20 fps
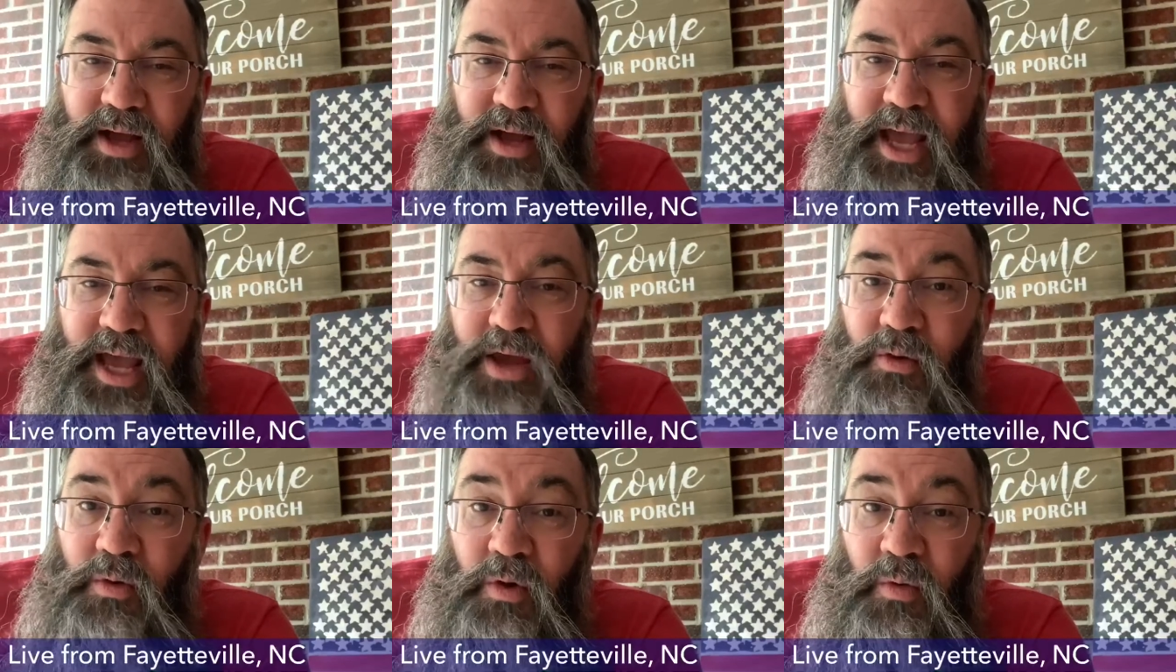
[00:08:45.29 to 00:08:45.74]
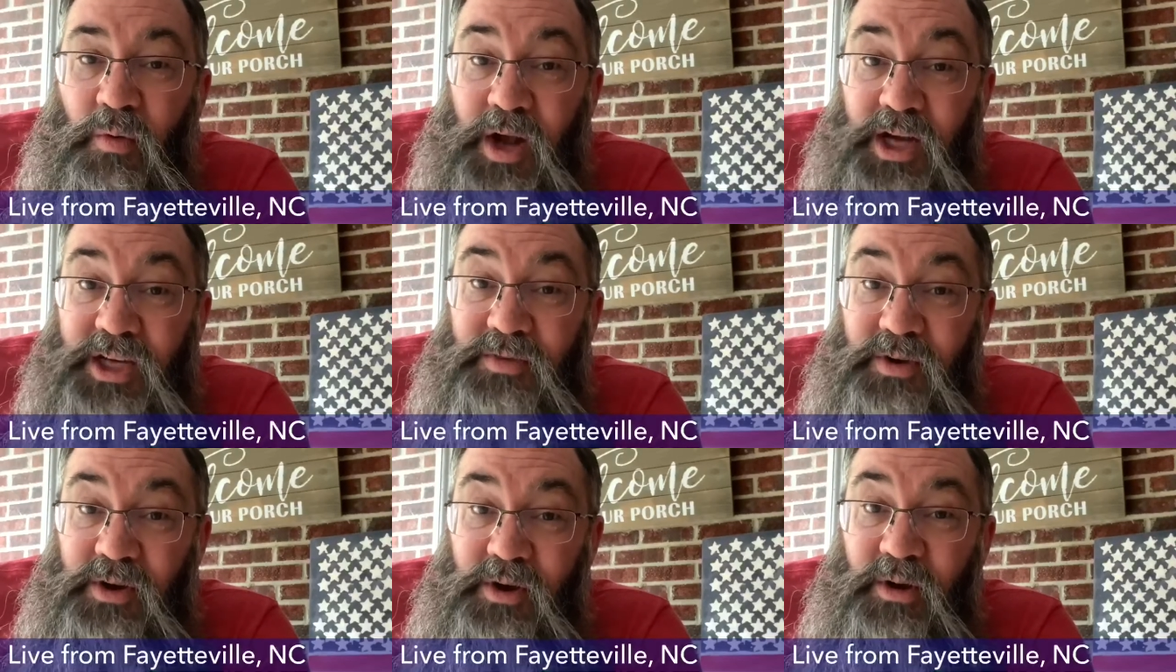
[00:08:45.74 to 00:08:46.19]
and or
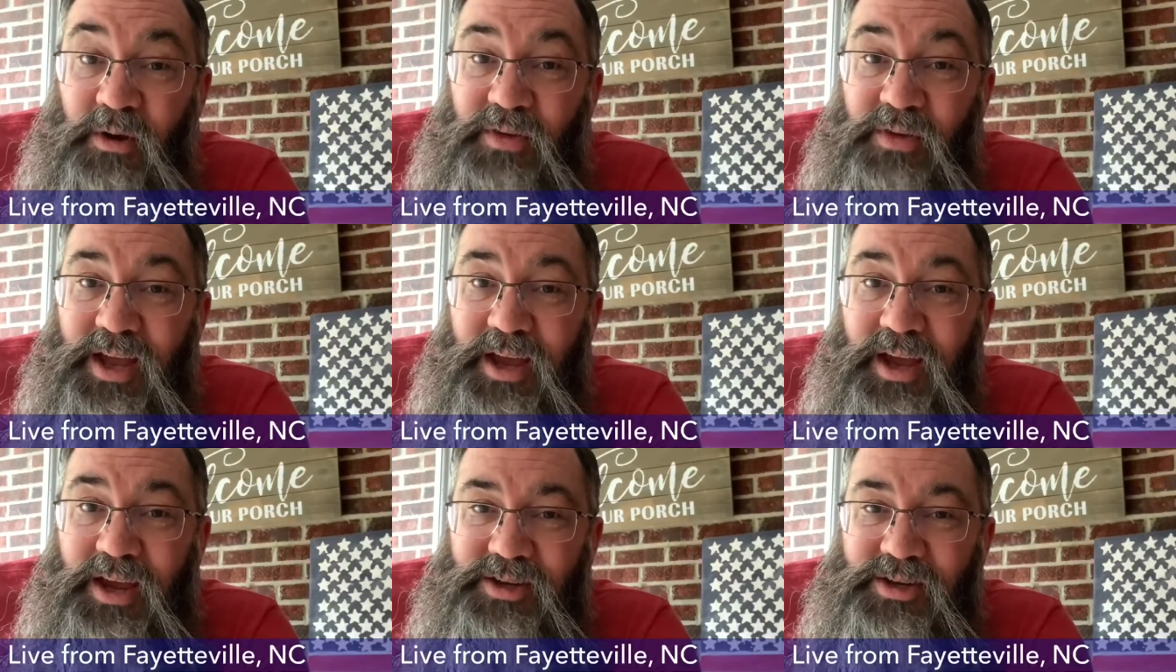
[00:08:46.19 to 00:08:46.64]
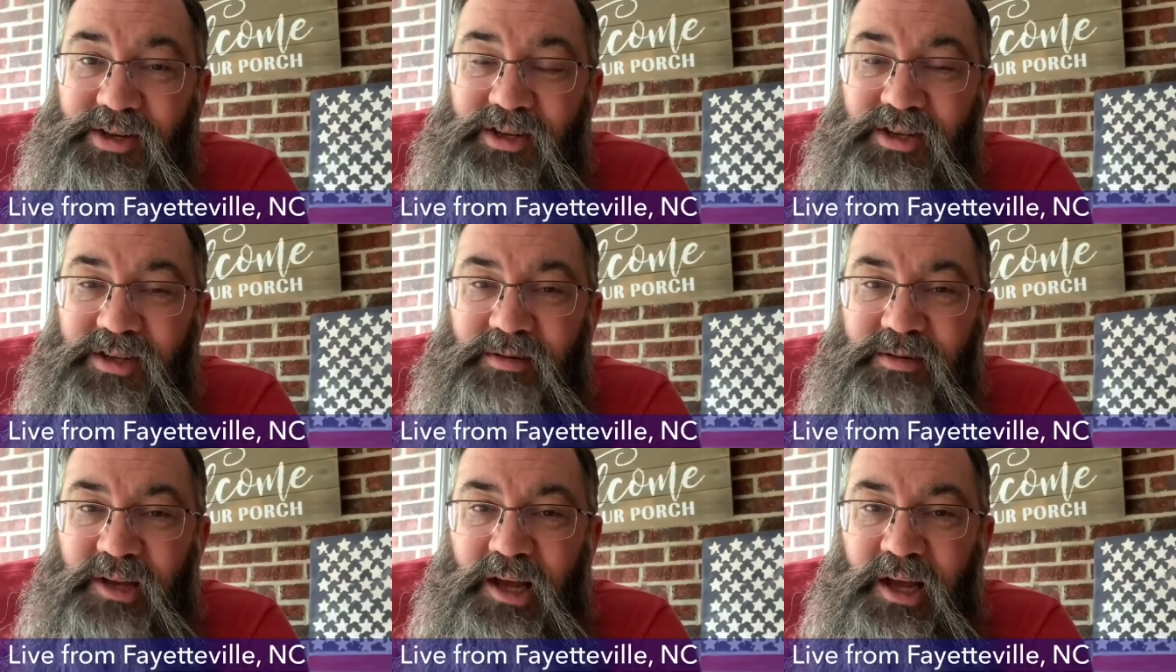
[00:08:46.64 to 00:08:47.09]
watch for
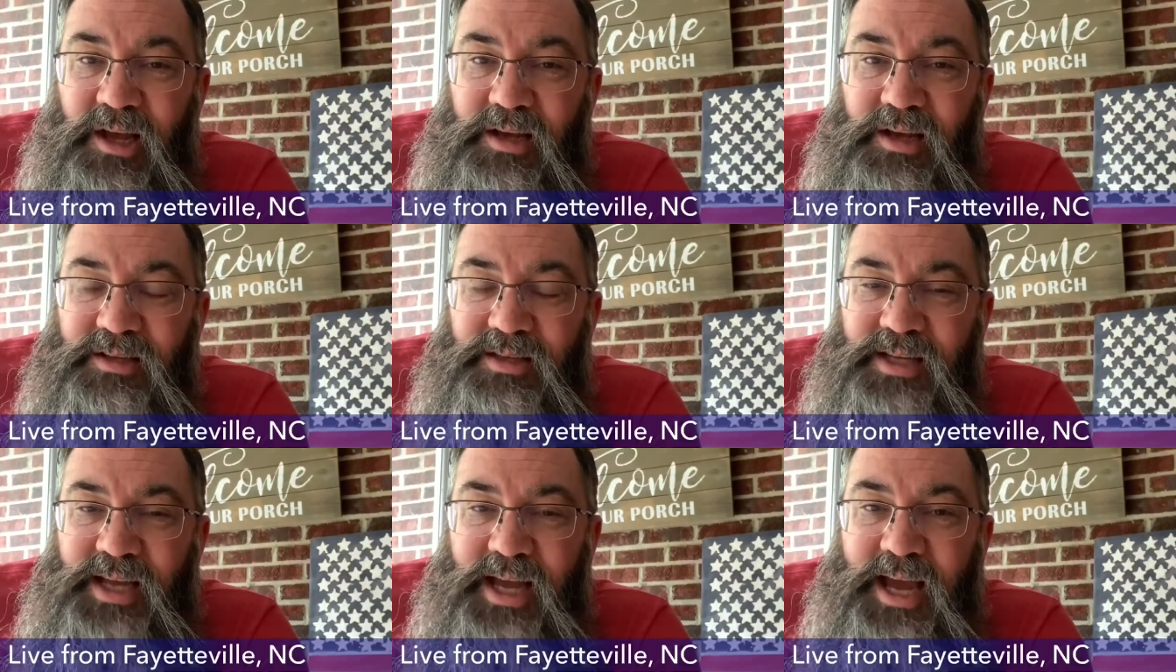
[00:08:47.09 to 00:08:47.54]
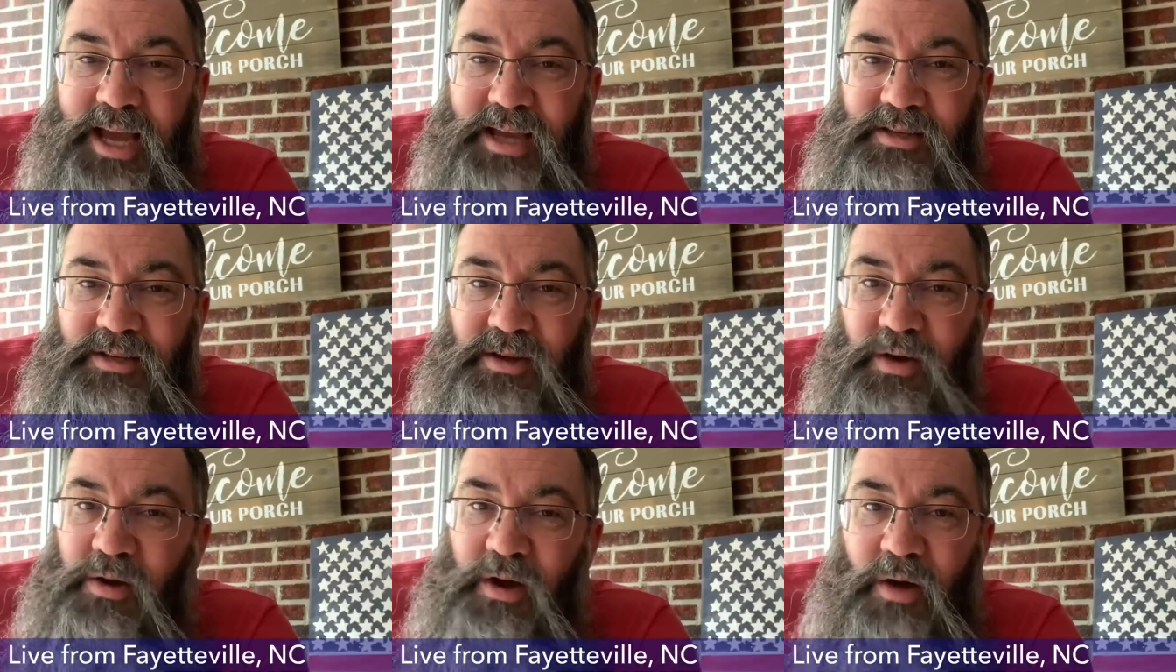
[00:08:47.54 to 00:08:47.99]
notifications because uh,
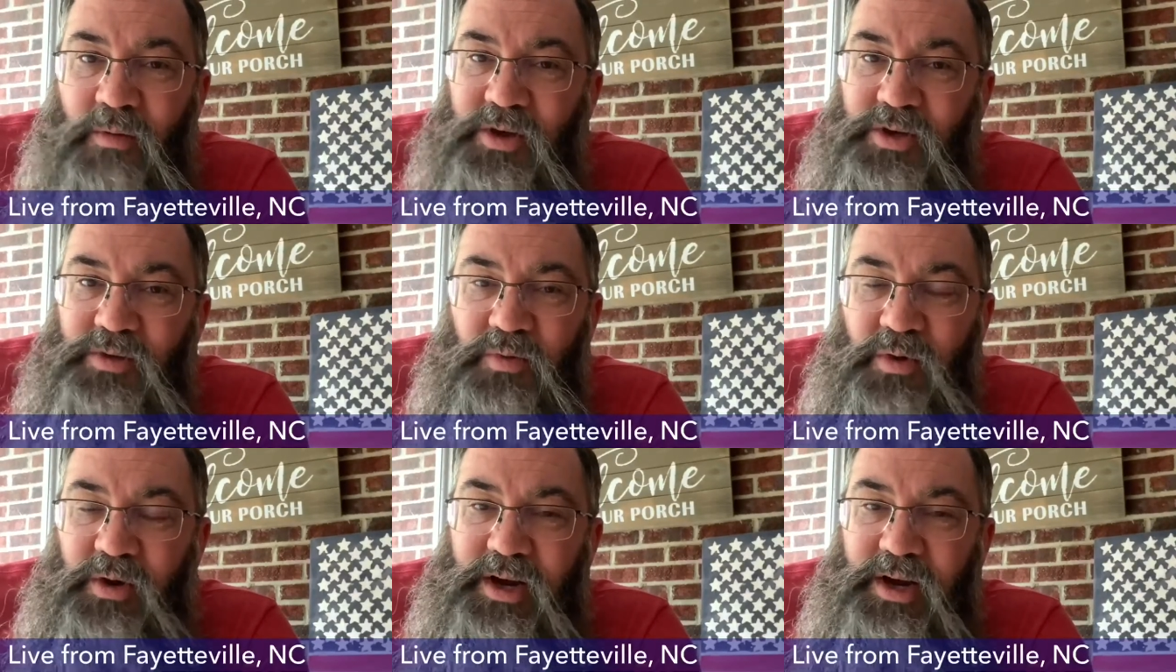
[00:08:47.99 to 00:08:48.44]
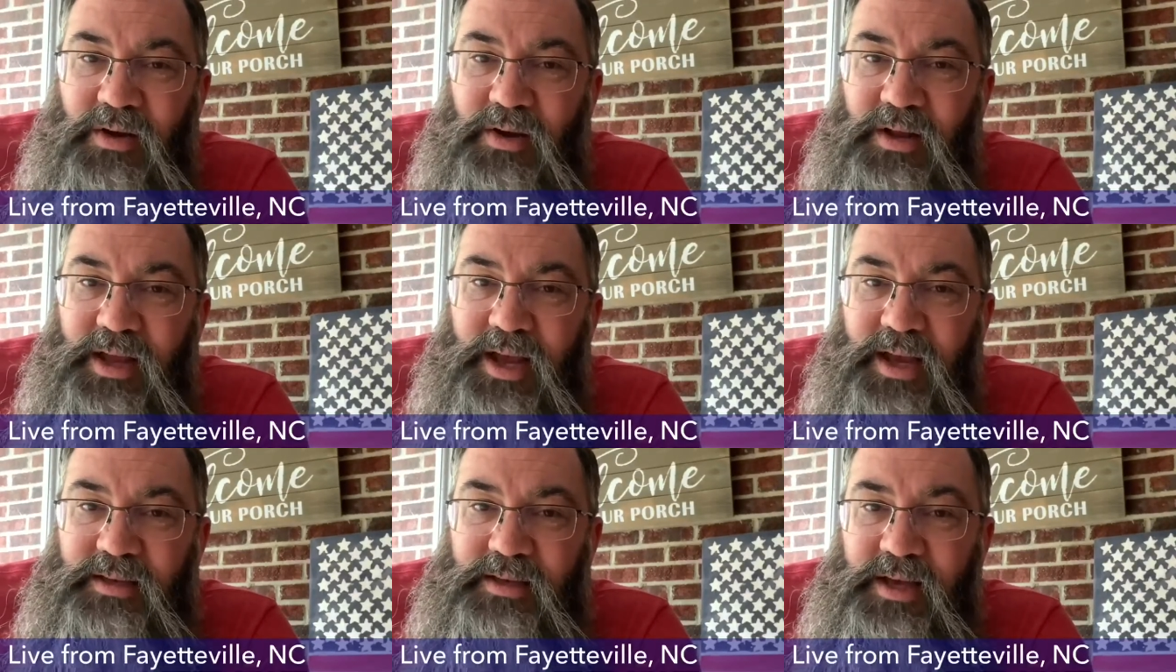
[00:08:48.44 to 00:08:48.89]
tags don't always work here
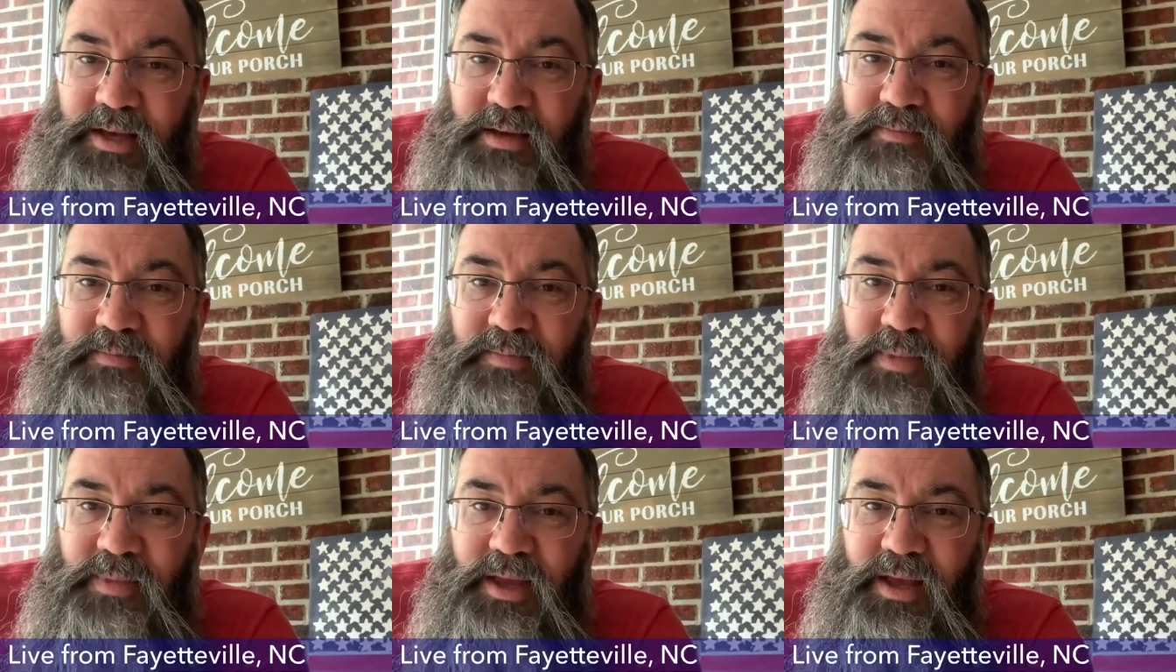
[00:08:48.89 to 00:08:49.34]
at LinkedIn.